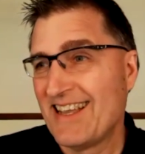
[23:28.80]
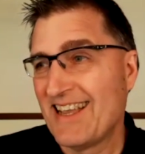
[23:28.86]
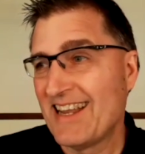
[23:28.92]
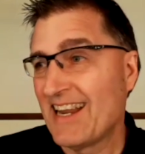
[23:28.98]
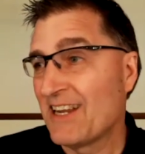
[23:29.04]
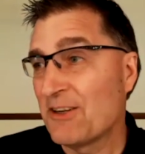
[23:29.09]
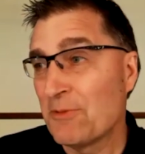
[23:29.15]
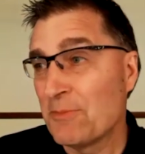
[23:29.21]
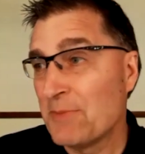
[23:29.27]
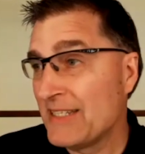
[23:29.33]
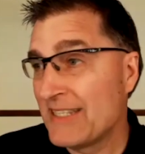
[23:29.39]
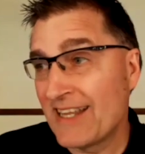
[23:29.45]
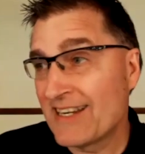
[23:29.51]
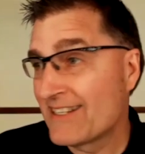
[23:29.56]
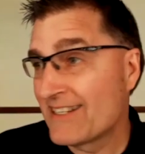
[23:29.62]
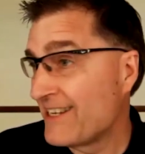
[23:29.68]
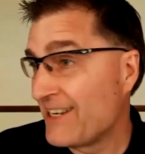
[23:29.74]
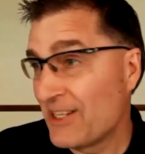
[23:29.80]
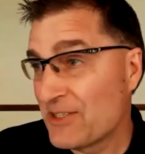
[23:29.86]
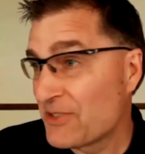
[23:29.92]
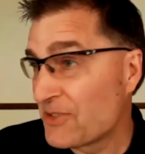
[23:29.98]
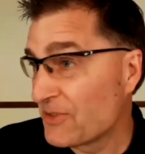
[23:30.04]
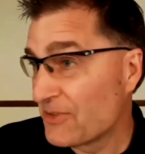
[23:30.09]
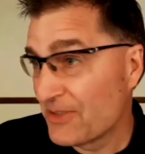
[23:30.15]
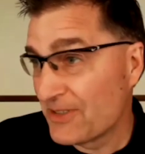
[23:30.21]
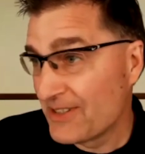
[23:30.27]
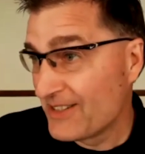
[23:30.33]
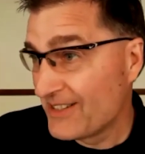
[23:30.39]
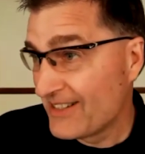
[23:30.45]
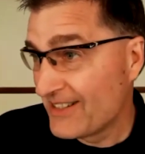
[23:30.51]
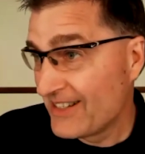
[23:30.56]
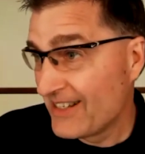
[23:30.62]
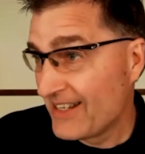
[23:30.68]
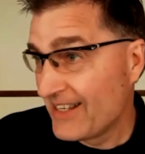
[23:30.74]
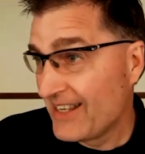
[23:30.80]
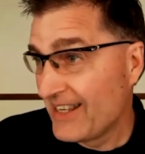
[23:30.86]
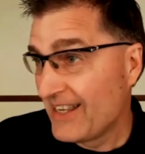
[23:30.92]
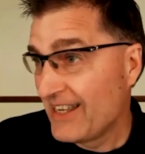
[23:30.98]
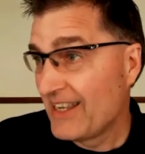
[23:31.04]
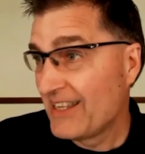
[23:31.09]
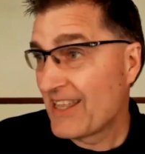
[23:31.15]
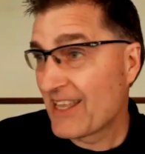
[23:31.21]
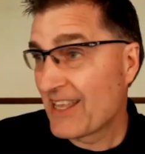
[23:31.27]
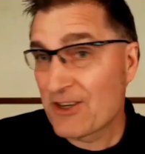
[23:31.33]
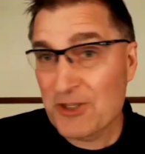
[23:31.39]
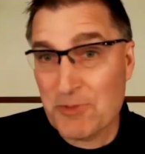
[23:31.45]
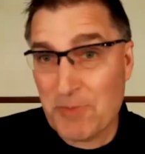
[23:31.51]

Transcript: And I don't mean that as an insult. That goes